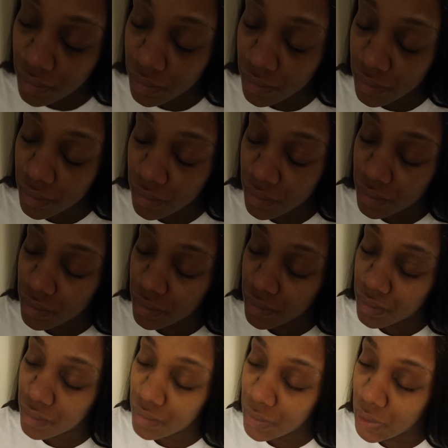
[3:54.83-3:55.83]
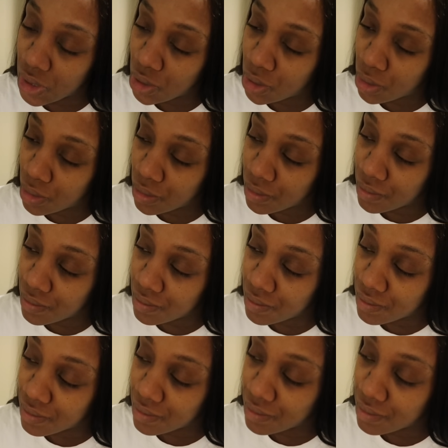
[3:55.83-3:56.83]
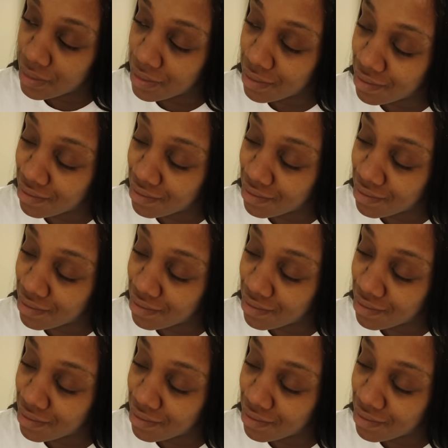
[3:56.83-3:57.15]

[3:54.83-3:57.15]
baby, Keish? No. Eviction notice?